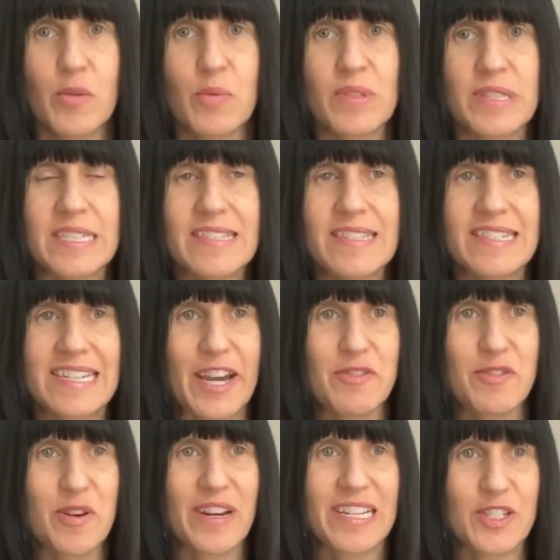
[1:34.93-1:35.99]
Well, let's
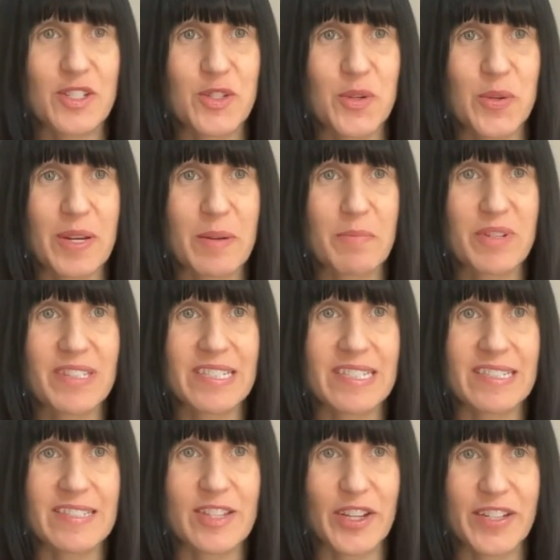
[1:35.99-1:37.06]
dive right into it. I'm really
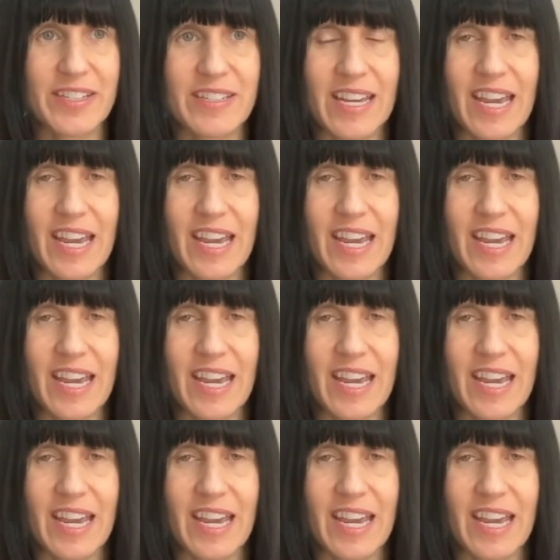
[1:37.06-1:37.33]
excited